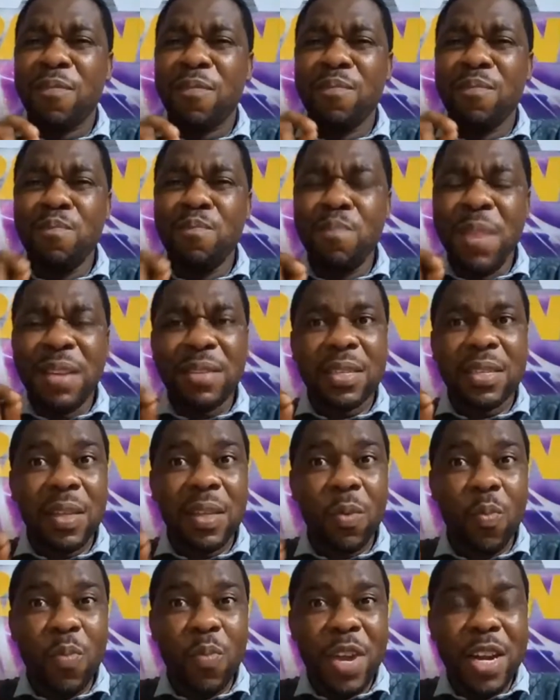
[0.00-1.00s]
have missed
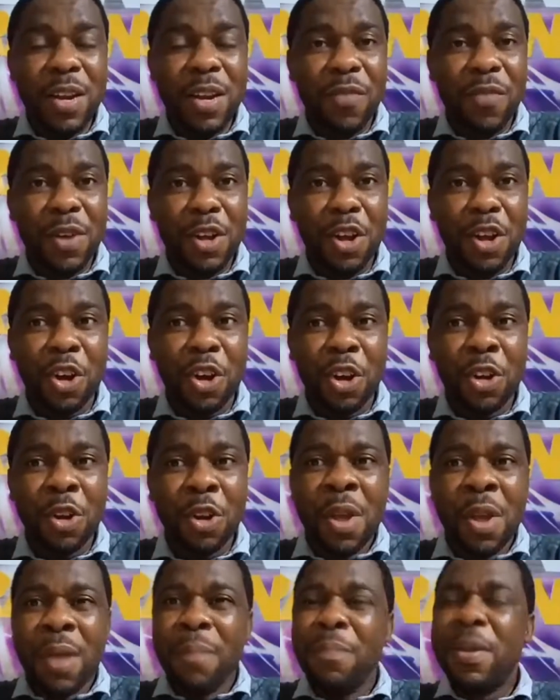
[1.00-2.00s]
the will of God
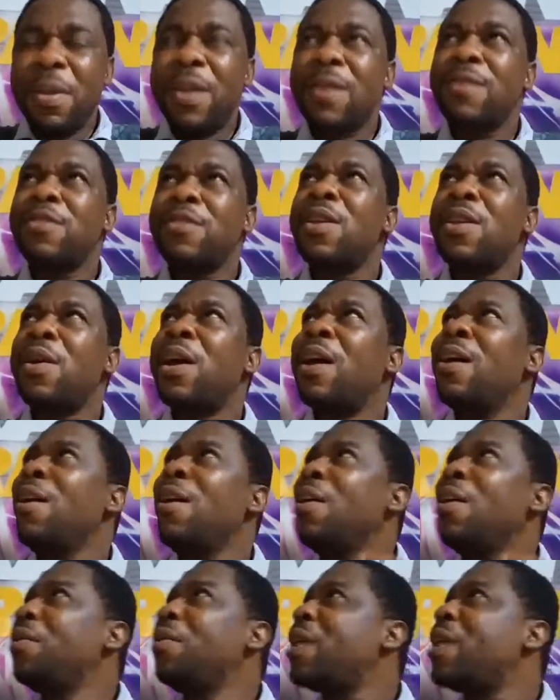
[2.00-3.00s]
because they are,
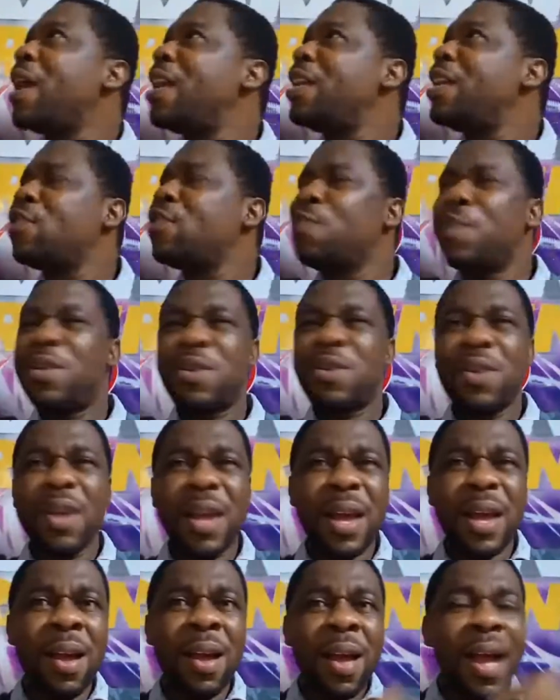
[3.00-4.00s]
okay, I need to be
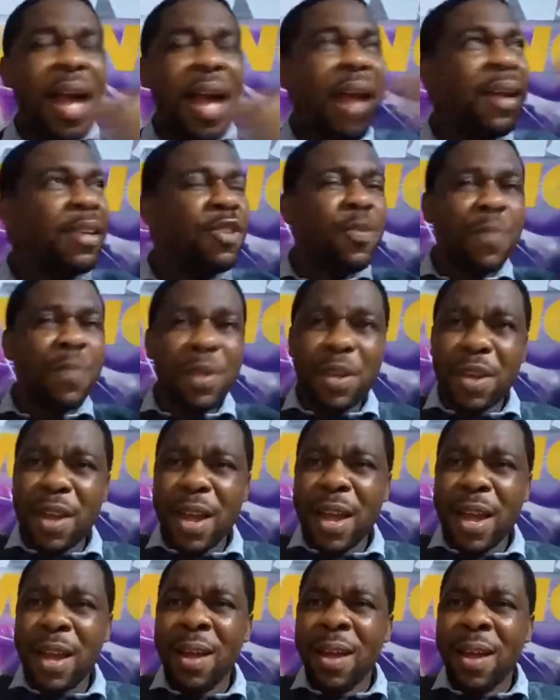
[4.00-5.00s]
here, I need to be
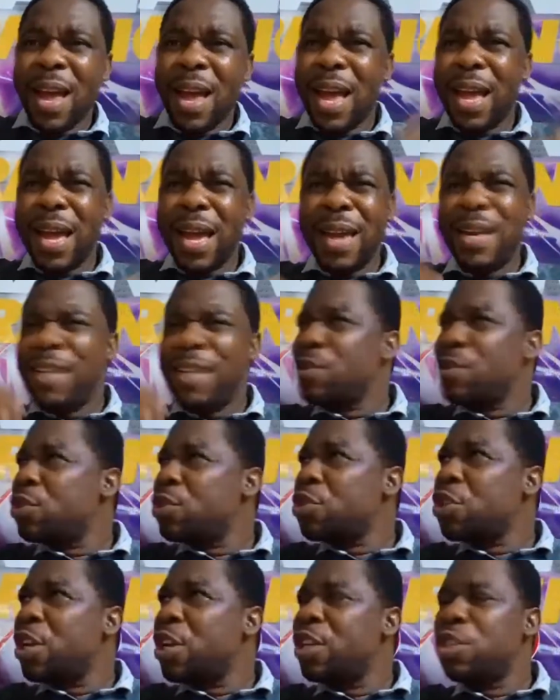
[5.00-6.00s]
here, I, I need to
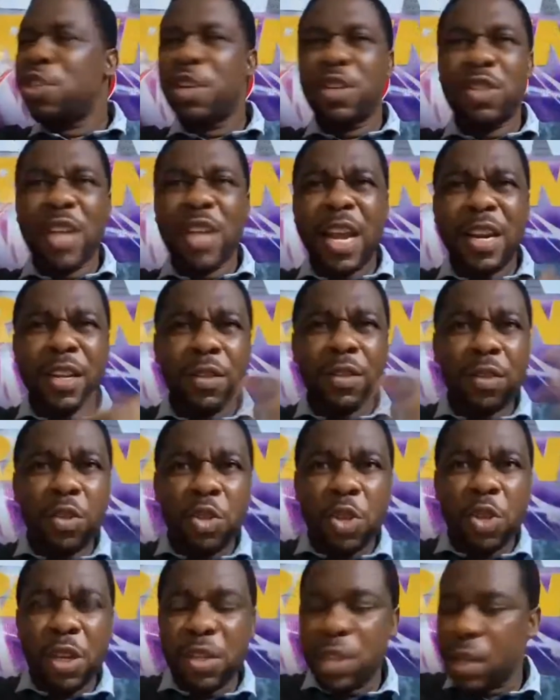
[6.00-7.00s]
change this, I need to
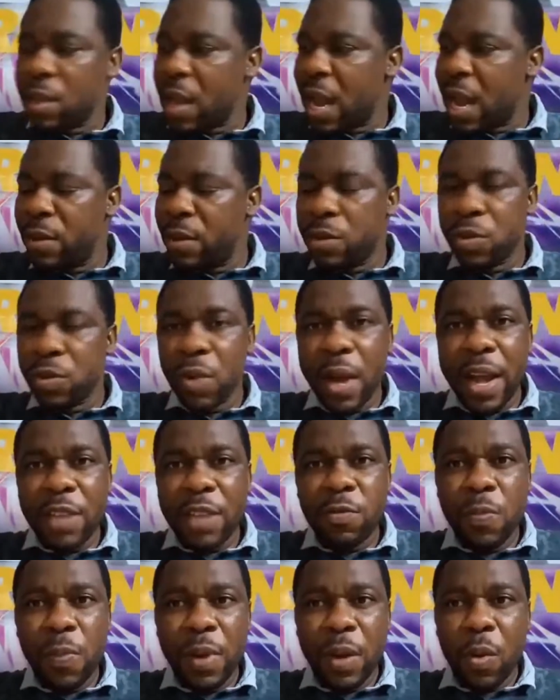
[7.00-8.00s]
change that. I used to
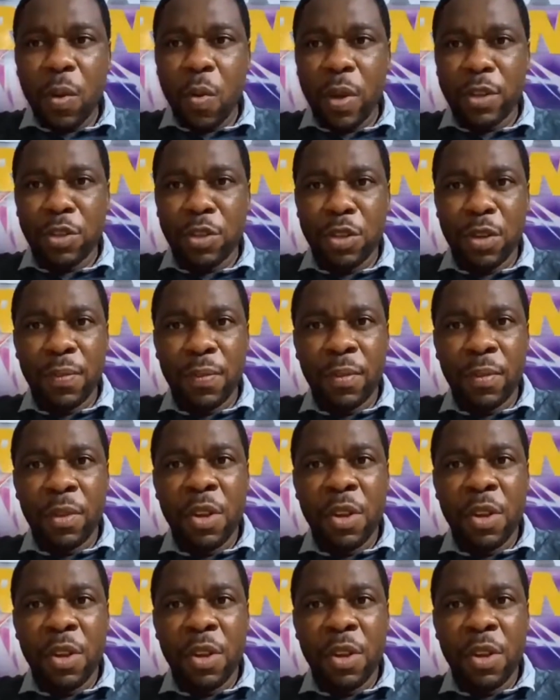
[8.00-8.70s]
ask people a question.